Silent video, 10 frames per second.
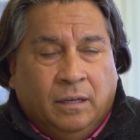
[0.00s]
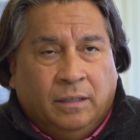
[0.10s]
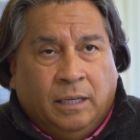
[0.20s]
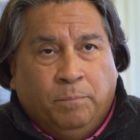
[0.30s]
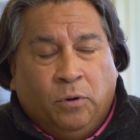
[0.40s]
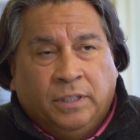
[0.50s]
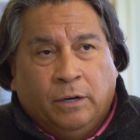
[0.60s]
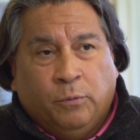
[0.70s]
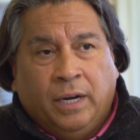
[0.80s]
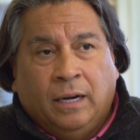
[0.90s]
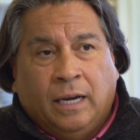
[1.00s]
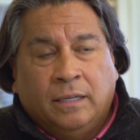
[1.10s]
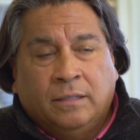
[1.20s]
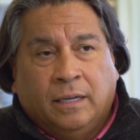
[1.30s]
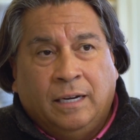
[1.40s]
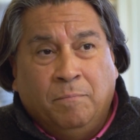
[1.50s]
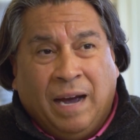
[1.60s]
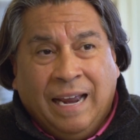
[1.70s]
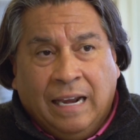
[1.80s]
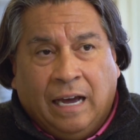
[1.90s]
At that point, I realized that in
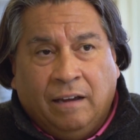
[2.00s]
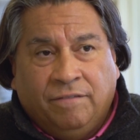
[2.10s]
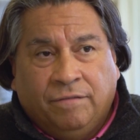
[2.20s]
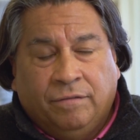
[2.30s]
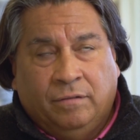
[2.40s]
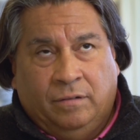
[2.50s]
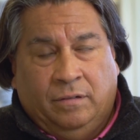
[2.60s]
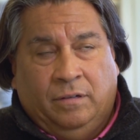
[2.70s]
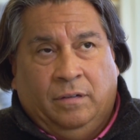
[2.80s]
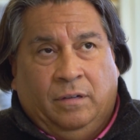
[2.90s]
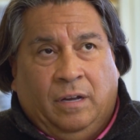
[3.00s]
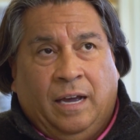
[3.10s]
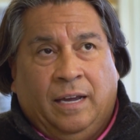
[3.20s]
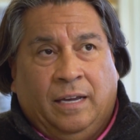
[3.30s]
my life, I